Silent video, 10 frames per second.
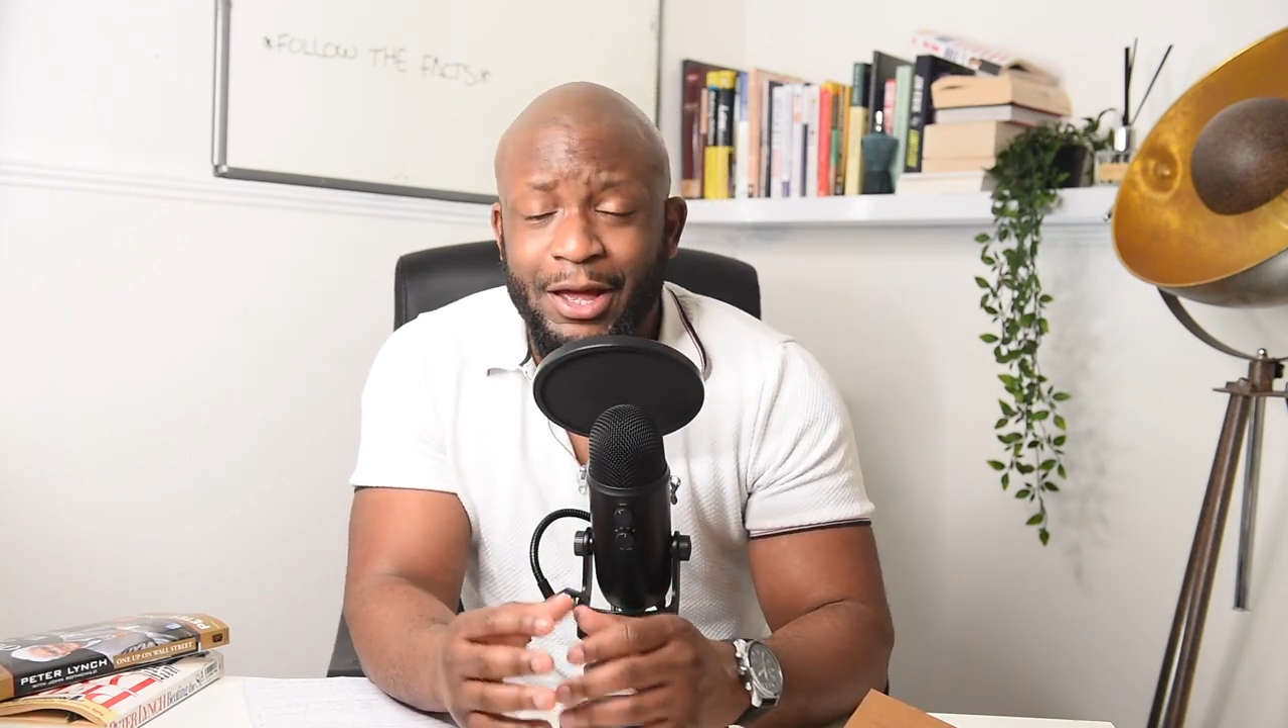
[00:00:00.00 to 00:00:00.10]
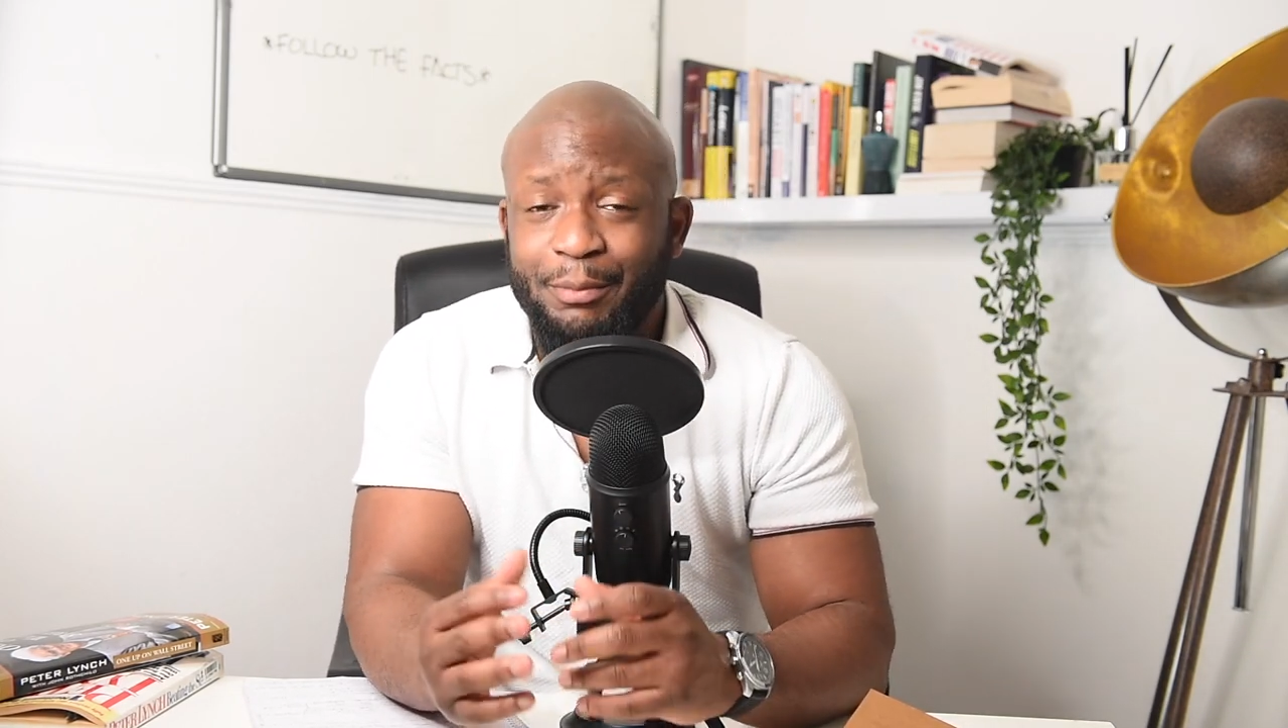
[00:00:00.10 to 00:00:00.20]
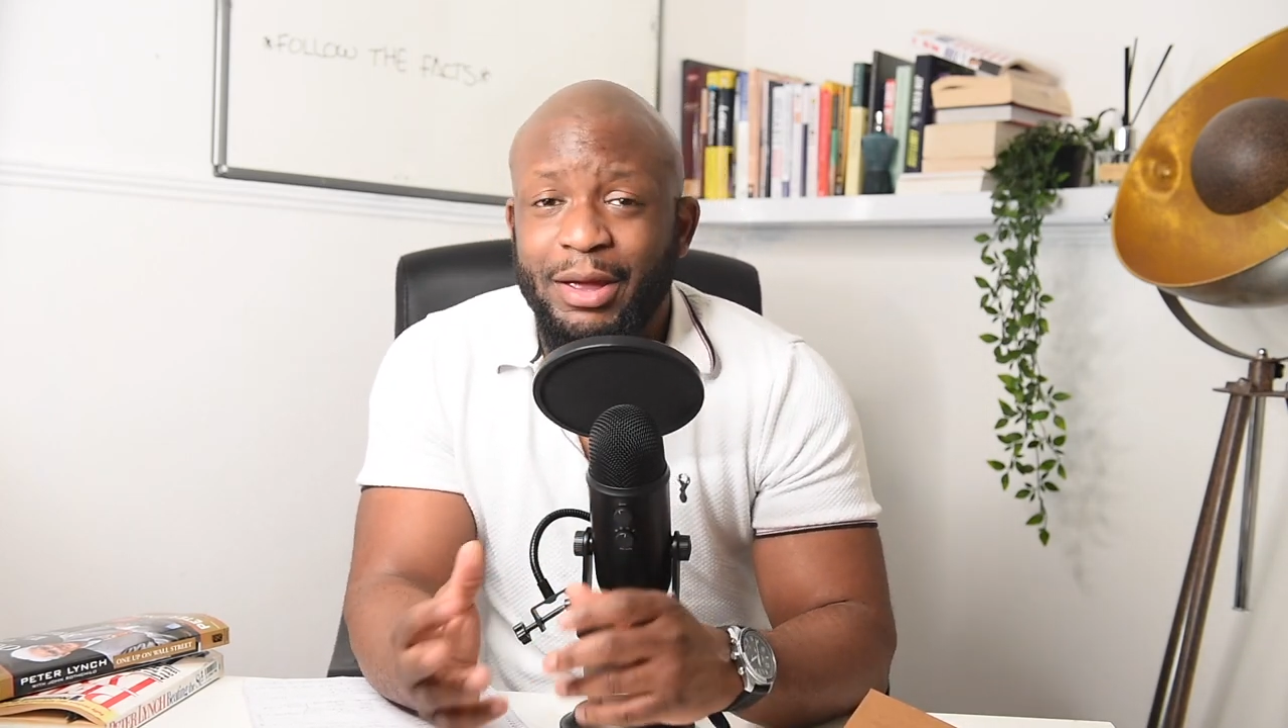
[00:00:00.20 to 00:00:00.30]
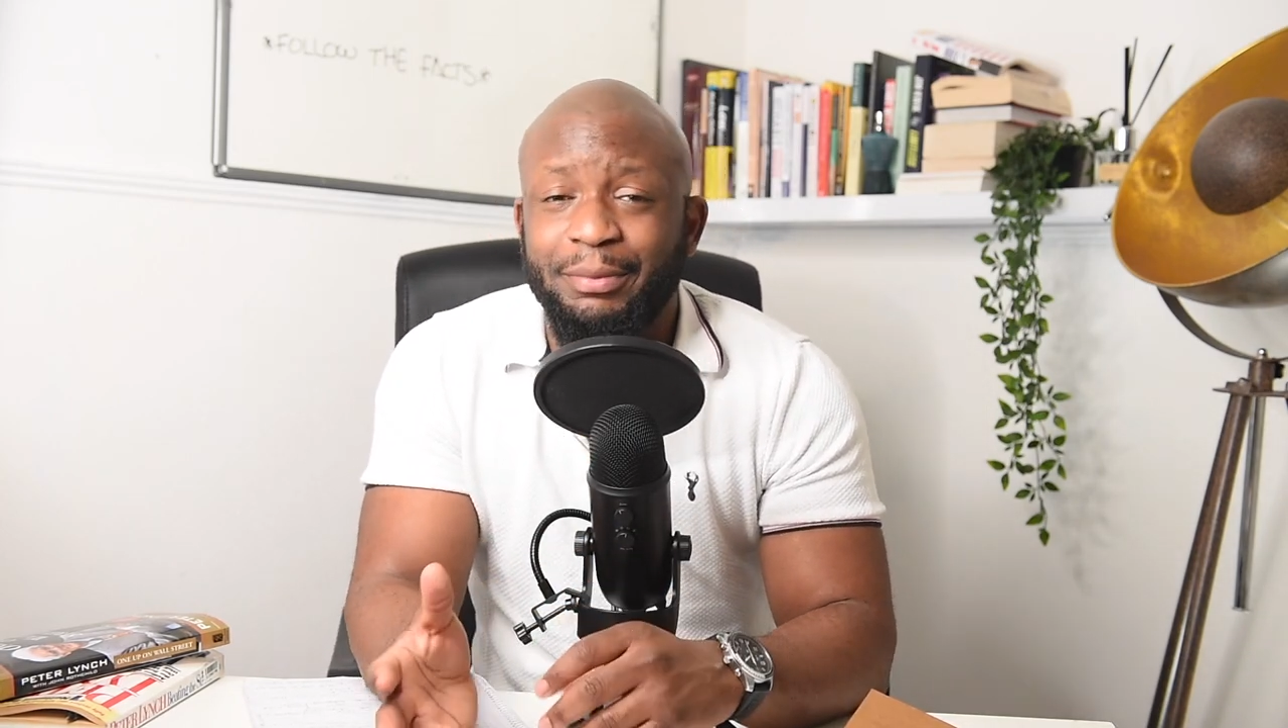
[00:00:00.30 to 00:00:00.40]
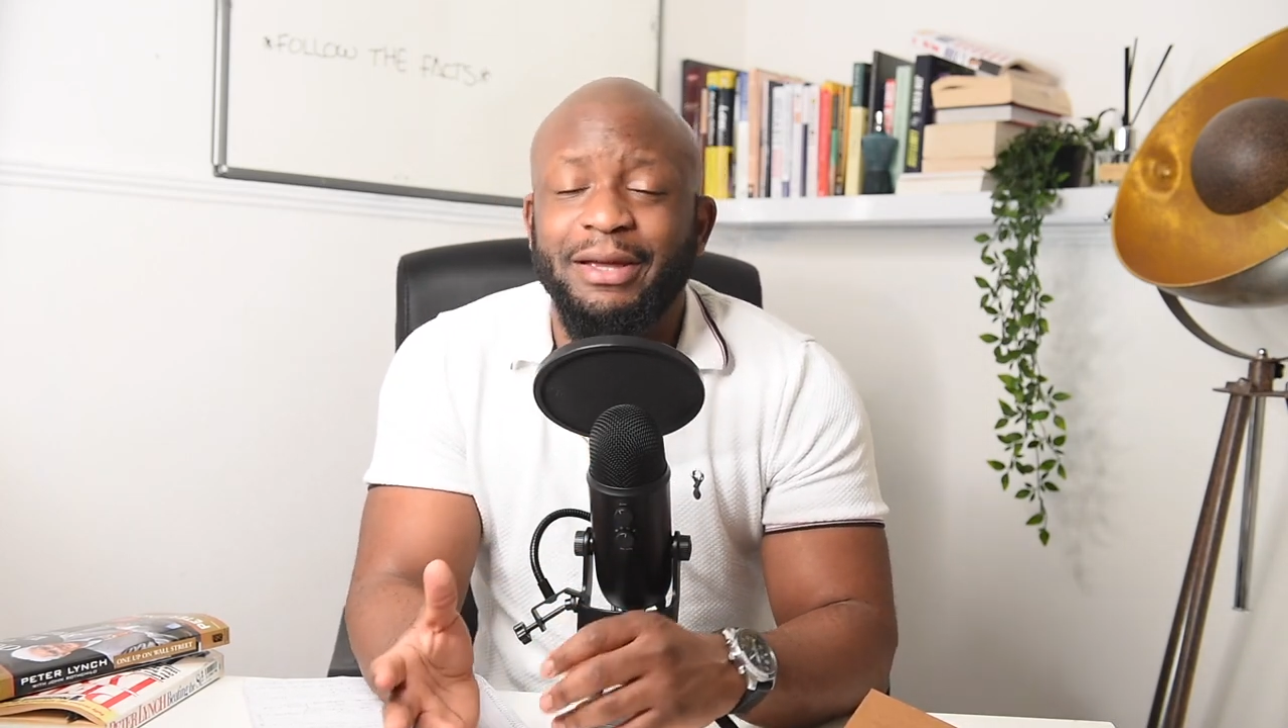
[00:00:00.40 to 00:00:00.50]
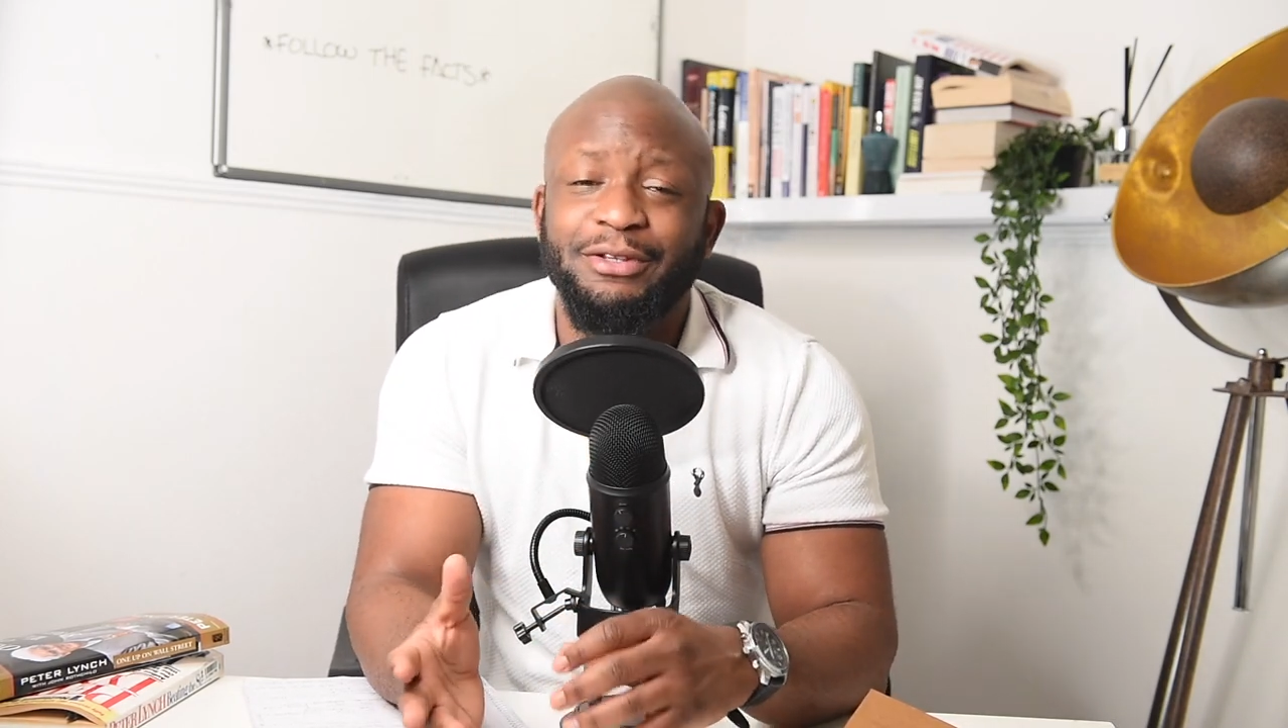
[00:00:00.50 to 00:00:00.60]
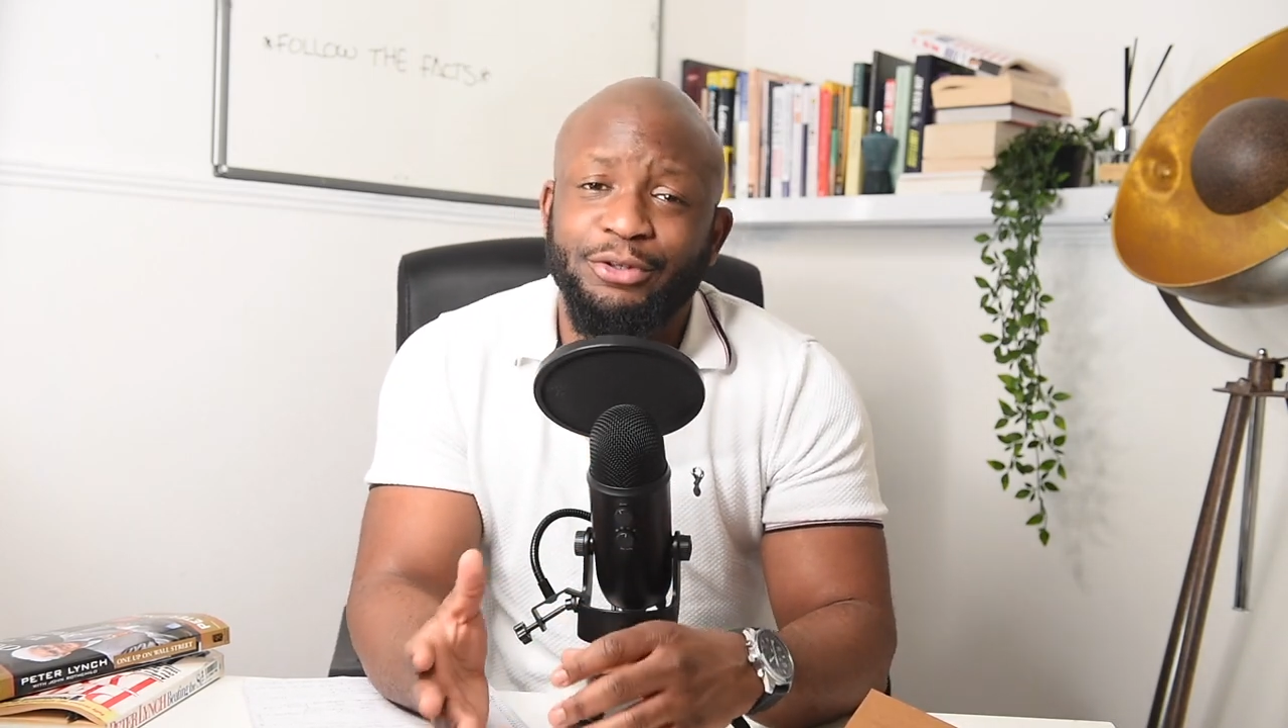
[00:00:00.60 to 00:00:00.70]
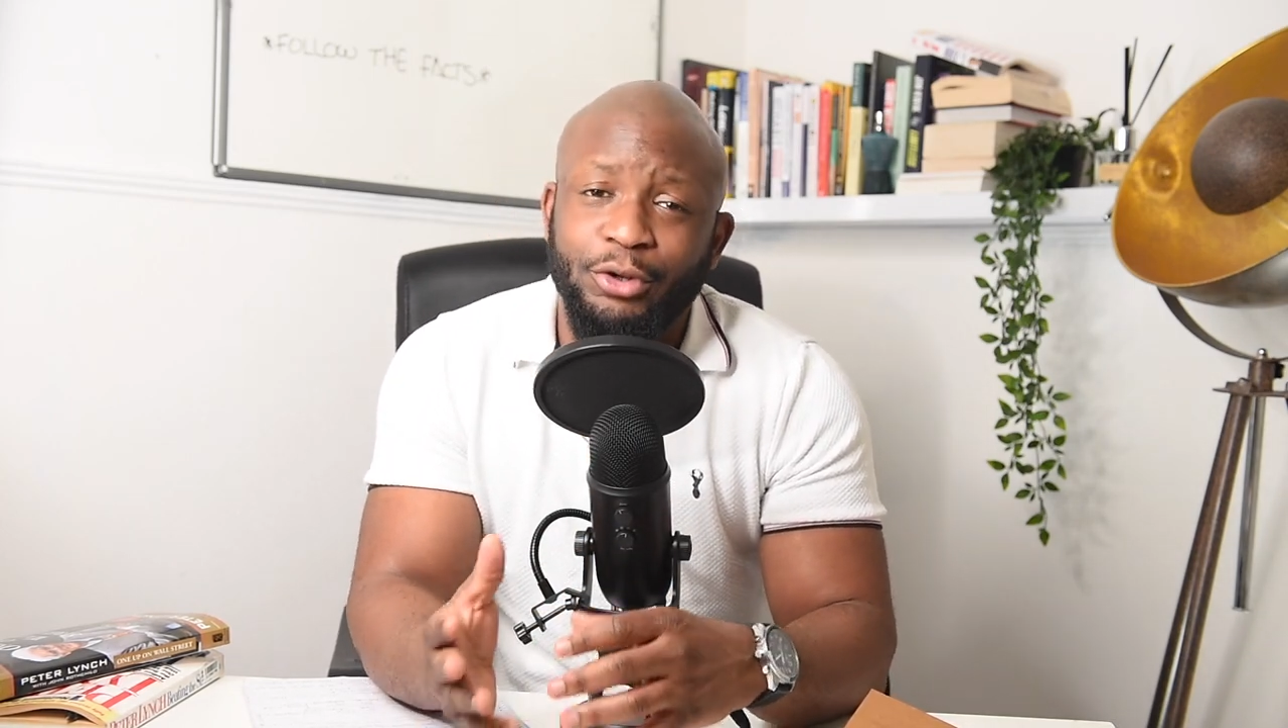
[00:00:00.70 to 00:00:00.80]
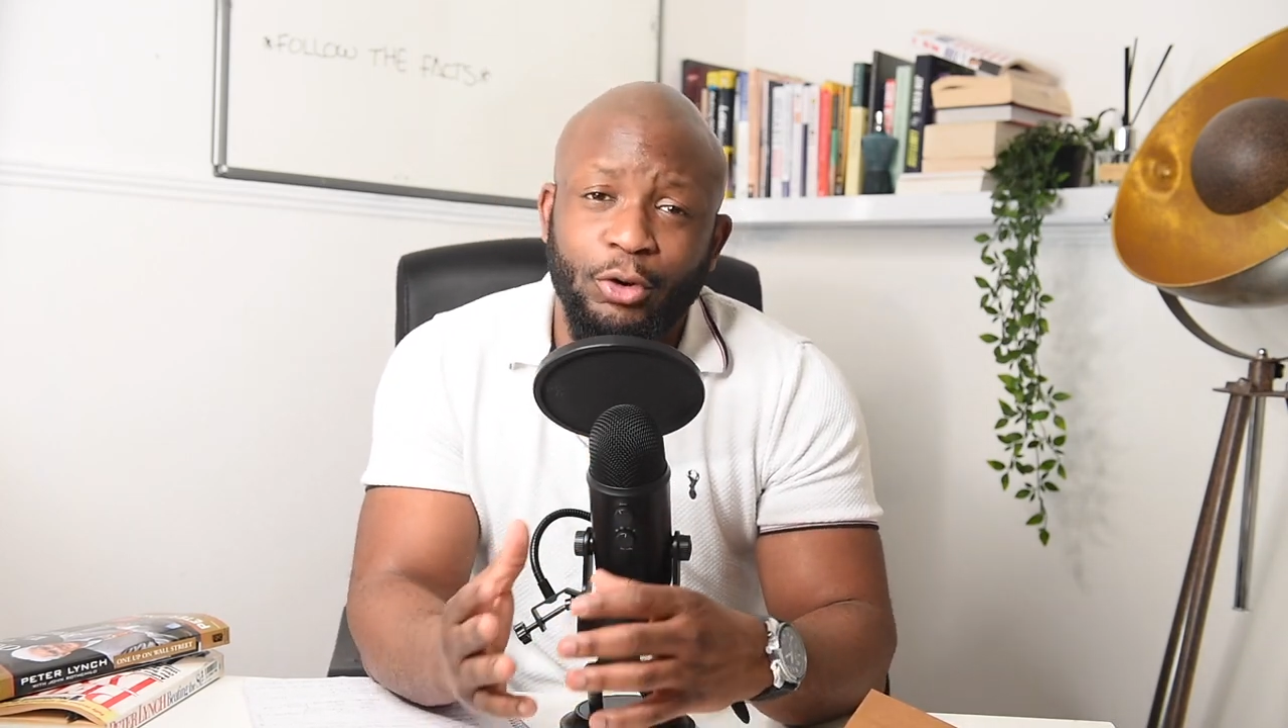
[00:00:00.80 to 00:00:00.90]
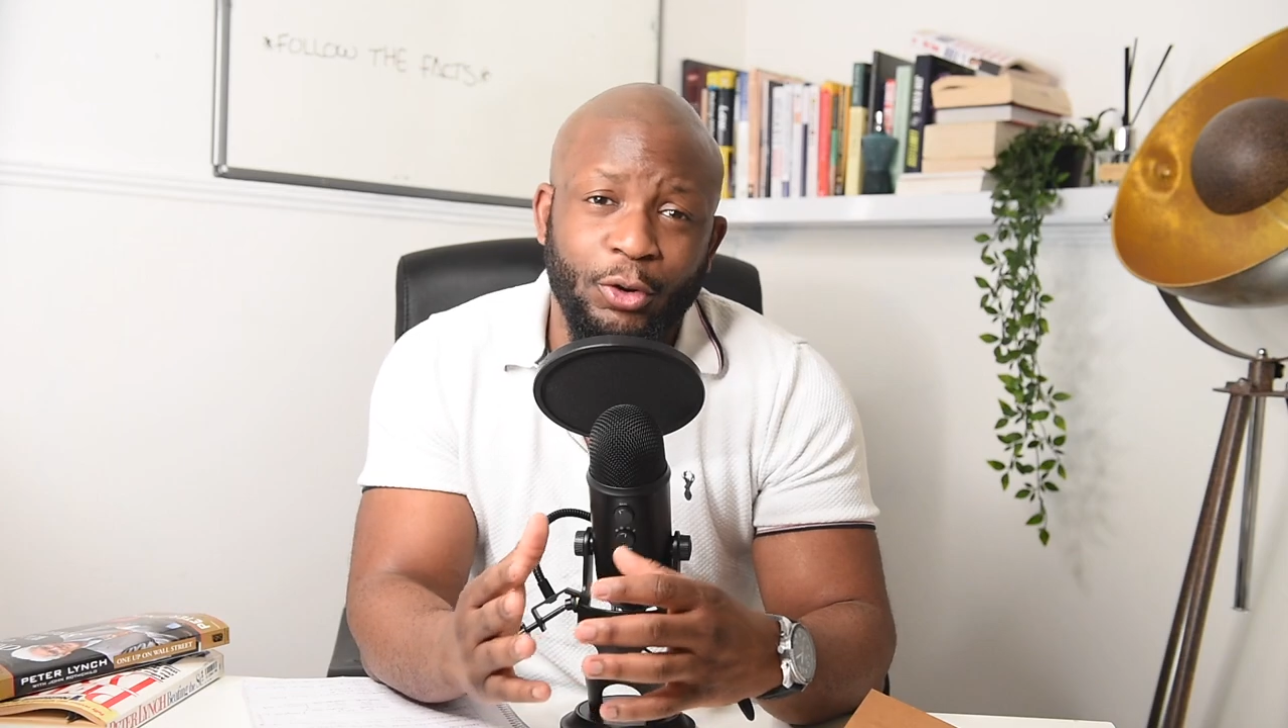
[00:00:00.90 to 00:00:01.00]
maybe into
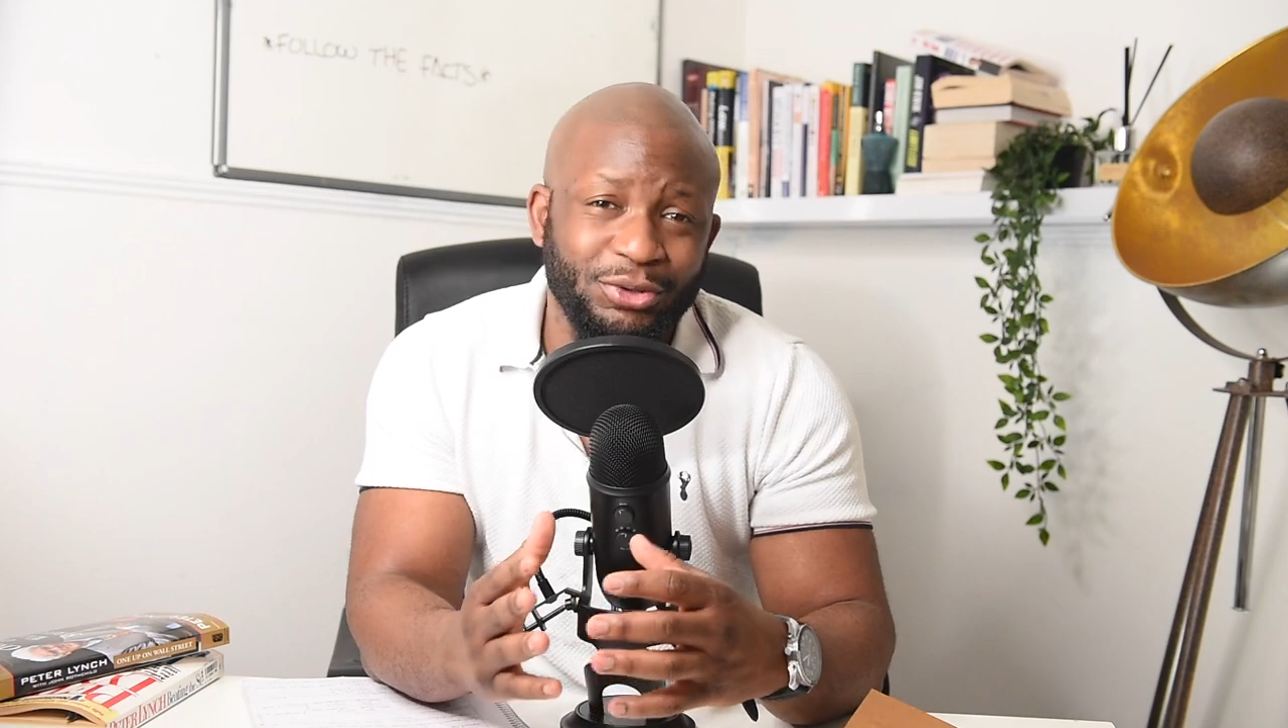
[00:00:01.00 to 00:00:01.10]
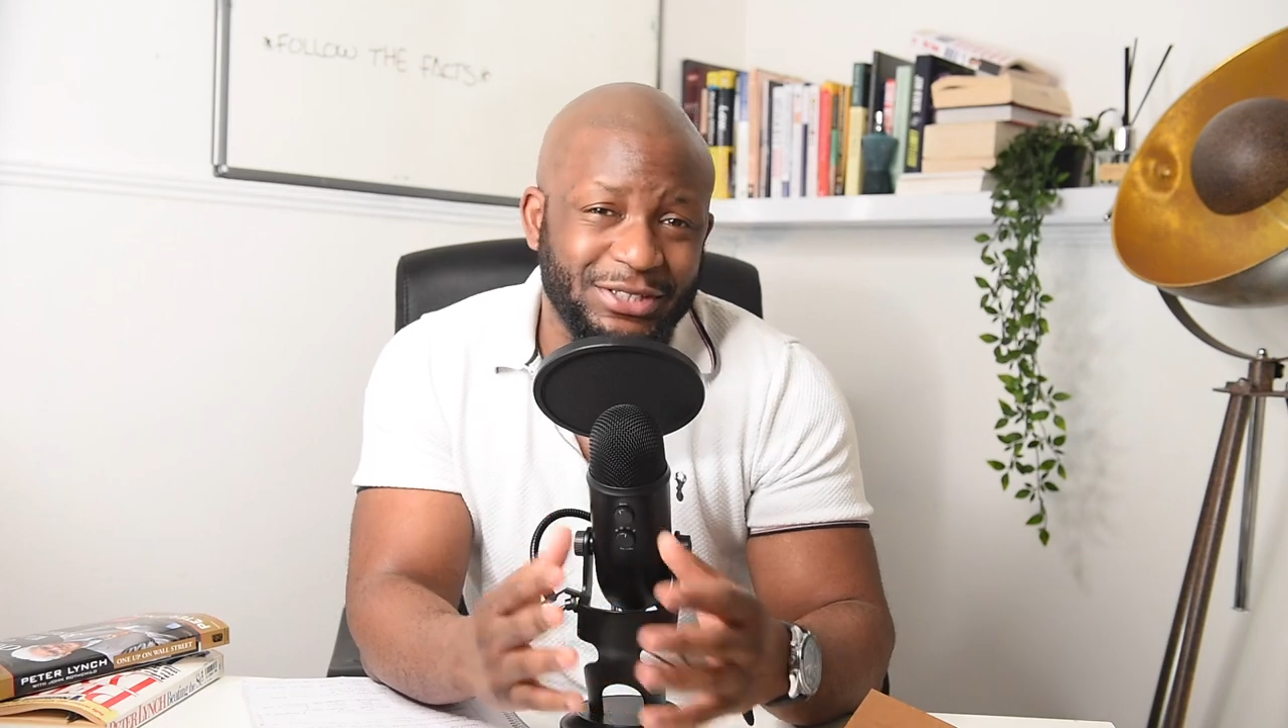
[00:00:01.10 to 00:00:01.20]
the low